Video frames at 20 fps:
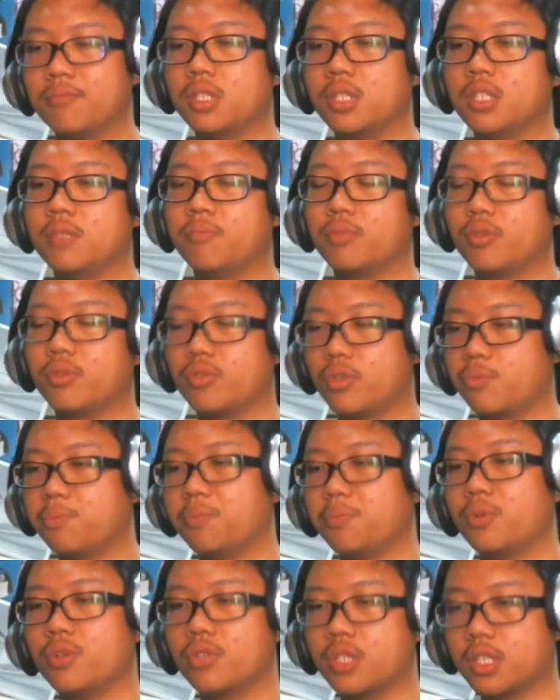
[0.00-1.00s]
been
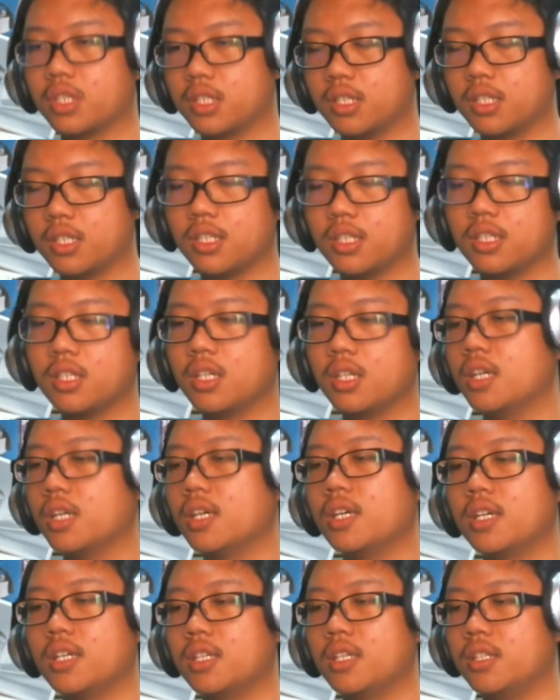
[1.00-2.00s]
promoting
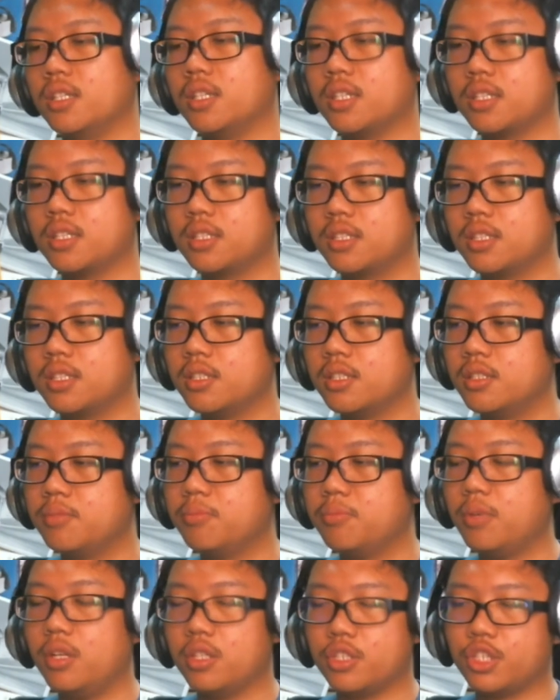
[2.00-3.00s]
the
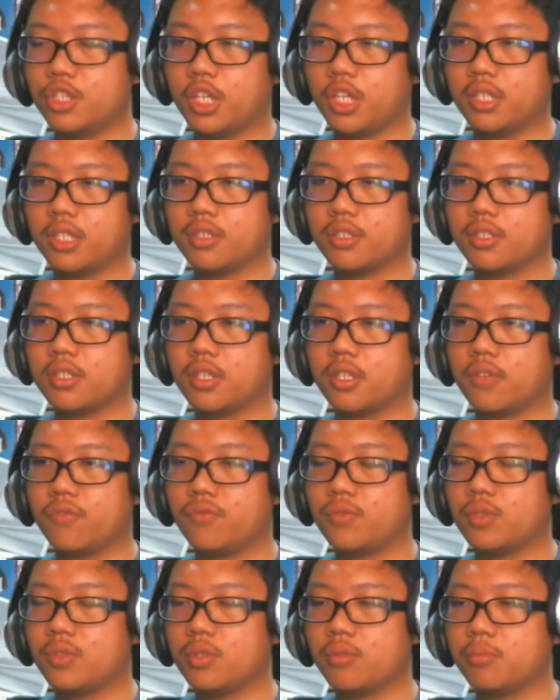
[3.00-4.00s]
smaller channel stuff,
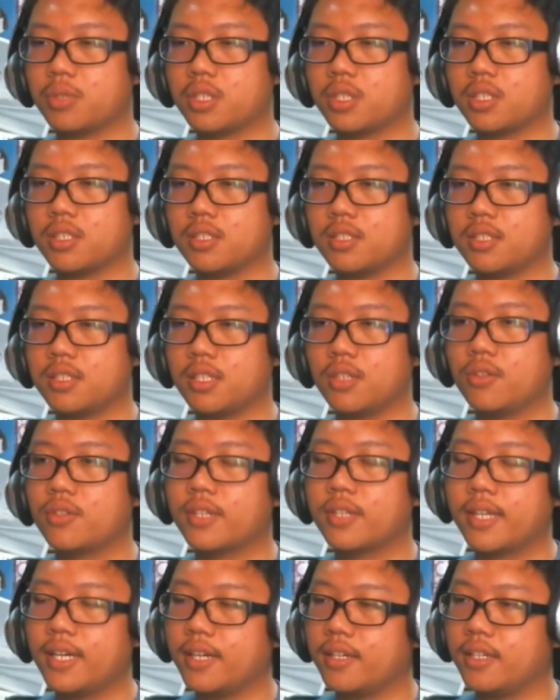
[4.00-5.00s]
you know, because they
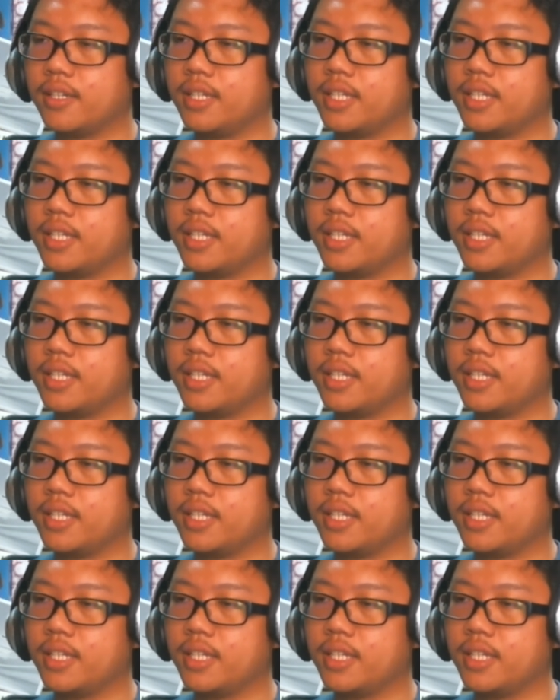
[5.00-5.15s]
don't care.